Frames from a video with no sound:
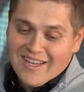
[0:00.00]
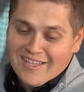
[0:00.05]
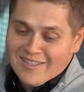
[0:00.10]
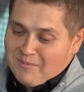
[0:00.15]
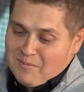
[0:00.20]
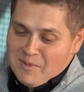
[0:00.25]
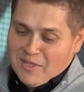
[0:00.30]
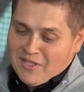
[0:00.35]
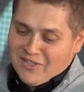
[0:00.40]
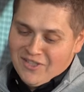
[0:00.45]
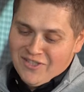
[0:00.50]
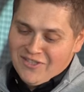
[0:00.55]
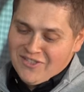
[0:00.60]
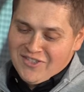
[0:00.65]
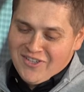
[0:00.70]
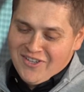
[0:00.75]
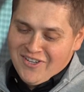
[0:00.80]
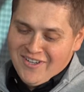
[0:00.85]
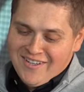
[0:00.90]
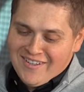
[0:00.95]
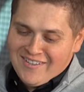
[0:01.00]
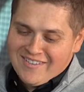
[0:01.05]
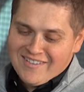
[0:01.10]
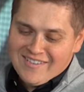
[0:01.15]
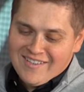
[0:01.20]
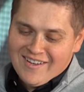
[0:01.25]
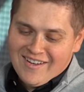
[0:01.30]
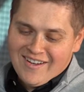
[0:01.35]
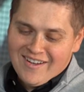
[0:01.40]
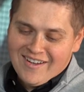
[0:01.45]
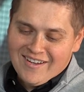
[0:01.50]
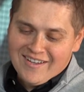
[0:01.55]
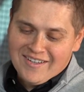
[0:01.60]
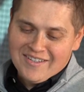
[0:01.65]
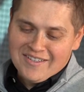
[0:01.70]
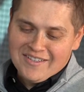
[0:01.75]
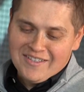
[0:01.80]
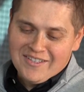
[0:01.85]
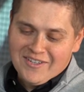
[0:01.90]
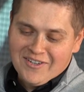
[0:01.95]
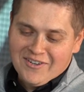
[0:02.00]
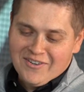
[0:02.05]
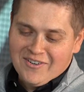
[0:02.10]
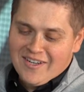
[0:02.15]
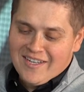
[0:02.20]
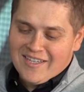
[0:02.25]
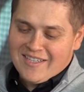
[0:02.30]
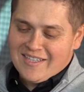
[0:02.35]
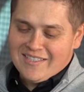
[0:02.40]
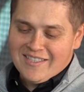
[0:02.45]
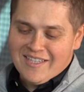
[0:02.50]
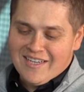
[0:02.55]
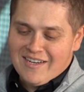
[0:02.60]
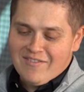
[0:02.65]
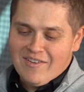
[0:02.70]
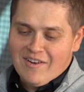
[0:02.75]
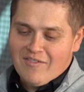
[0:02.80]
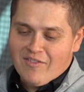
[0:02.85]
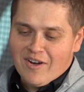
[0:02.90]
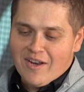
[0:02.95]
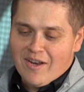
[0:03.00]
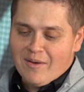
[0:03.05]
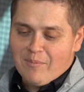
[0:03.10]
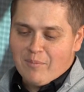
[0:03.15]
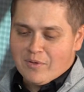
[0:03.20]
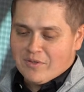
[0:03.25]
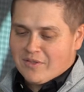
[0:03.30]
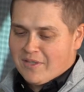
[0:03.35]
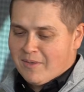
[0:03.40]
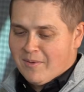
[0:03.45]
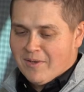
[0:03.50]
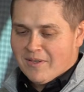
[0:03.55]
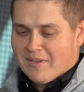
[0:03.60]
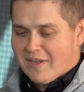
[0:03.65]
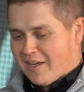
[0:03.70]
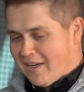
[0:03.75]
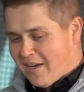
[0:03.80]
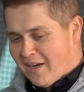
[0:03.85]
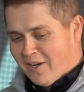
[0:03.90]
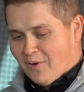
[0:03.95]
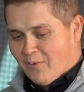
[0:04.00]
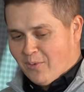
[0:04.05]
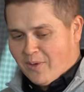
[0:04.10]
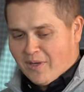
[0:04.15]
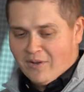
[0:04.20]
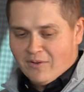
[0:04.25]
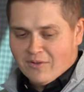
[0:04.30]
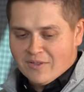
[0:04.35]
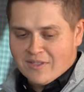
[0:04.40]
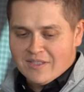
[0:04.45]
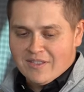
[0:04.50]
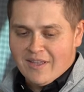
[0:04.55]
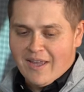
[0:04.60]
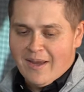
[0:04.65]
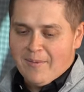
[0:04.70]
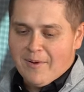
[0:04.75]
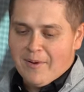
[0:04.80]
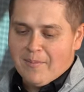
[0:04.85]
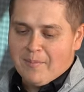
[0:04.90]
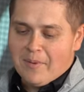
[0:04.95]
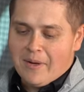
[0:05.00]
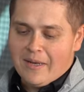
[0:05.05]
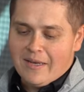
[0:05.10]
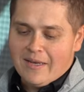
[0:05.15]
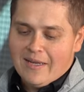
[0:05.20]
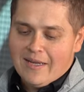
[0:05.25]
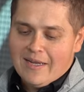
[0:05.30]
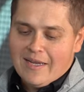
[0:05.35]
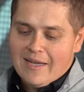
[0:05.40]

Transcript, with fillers: Yeah, I mean, it looks good. It's, uh, you know, like I said, I've never hit persimmon. I, I know we know this is laminate, but